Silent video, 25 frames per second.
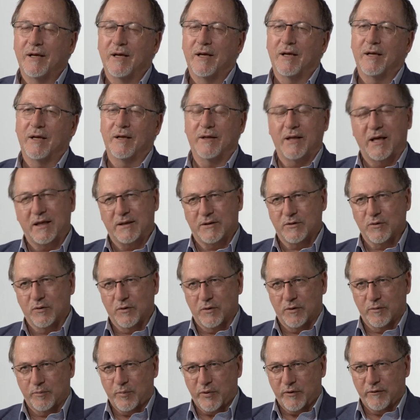that's
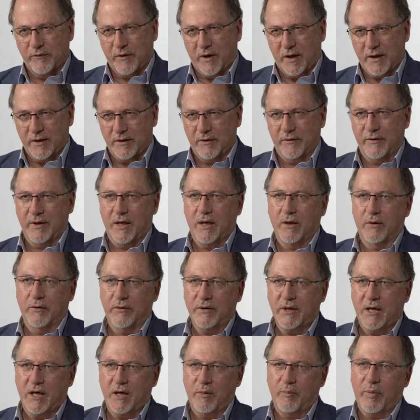all provided on the
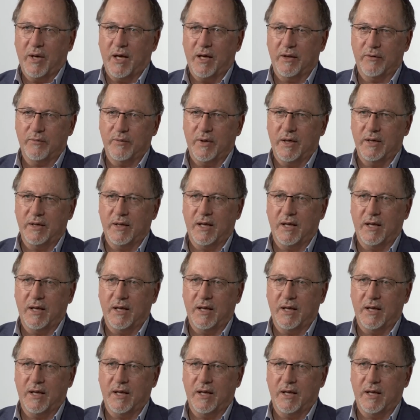healthcare pathway